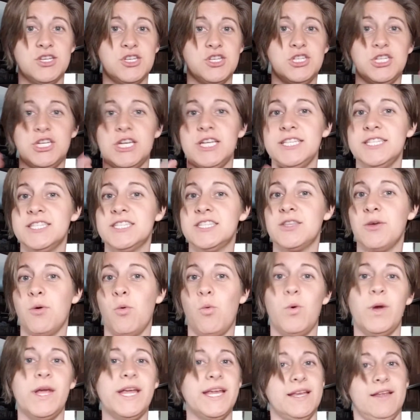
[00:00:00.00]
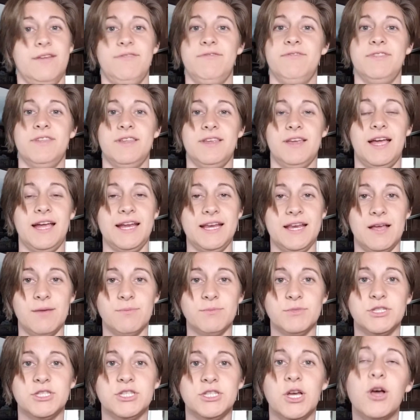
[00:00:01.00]
just the weight of the
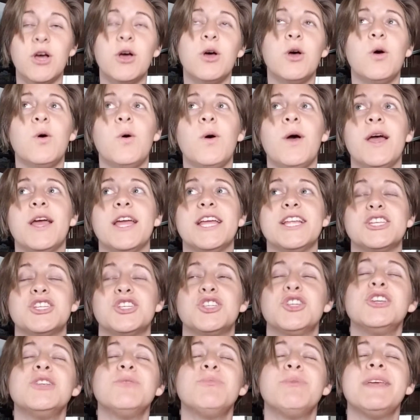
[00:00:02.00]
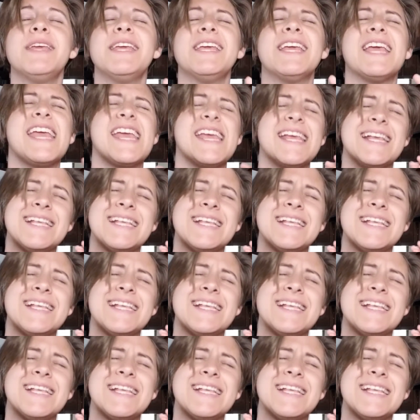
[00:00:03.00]
item. So it should be